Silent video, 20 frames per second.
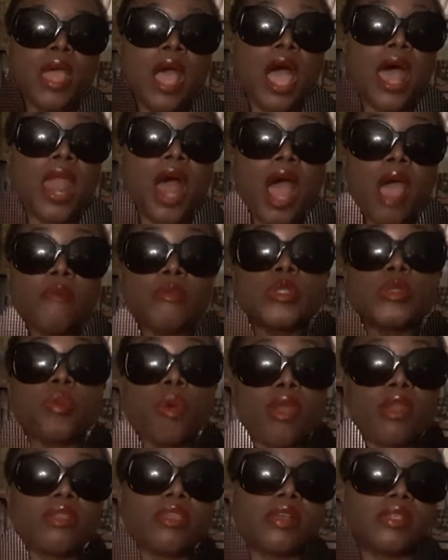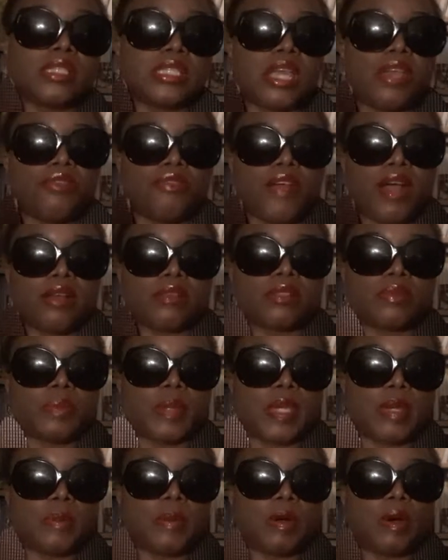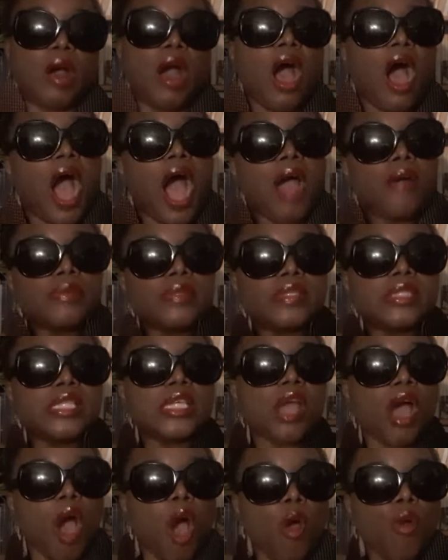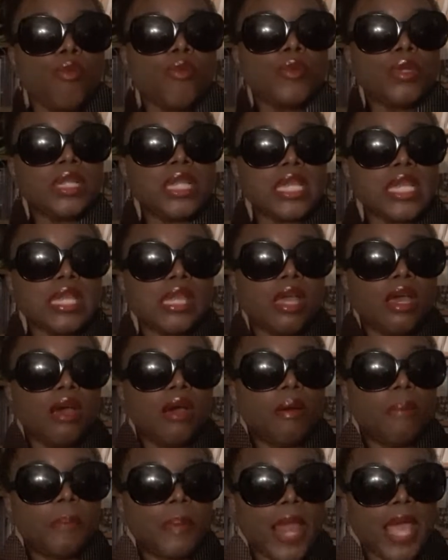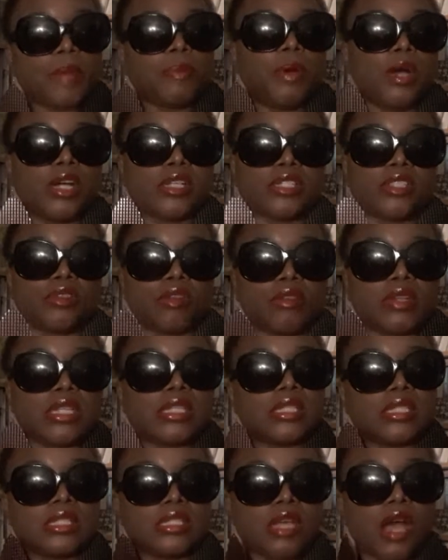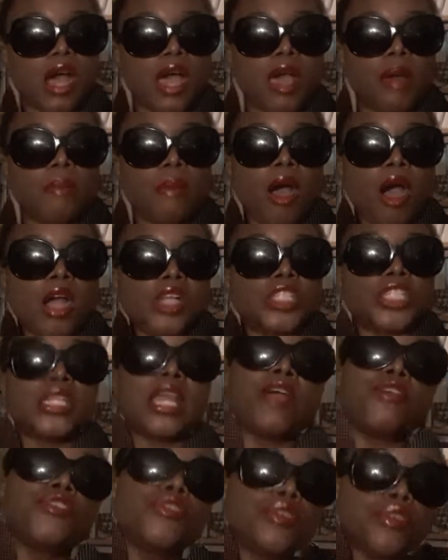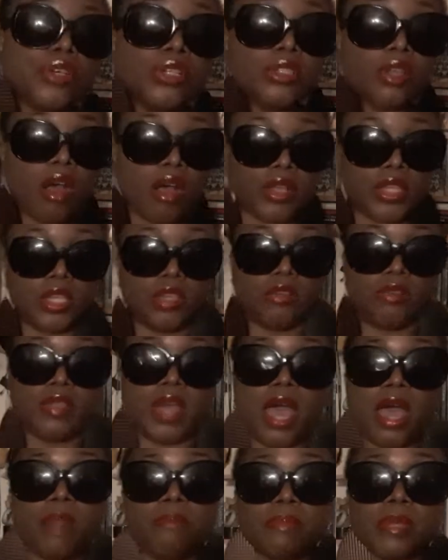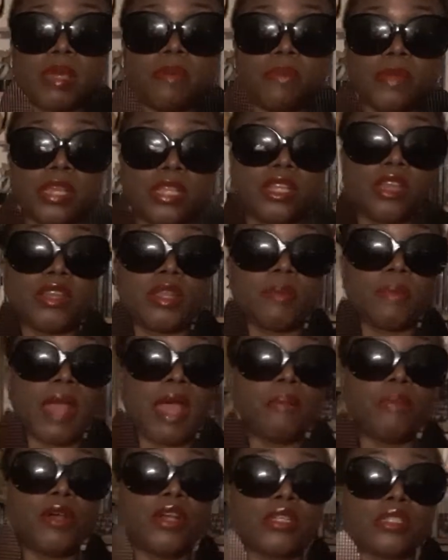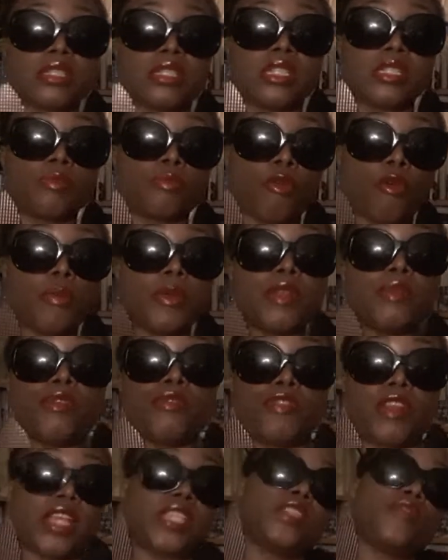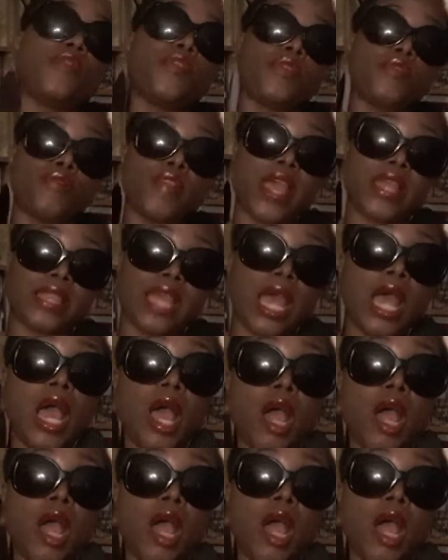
And I was one of those 10,000 people. I was the only black person on this entire march. Now, you could argue that me being the only black person is probably reflective of the fact that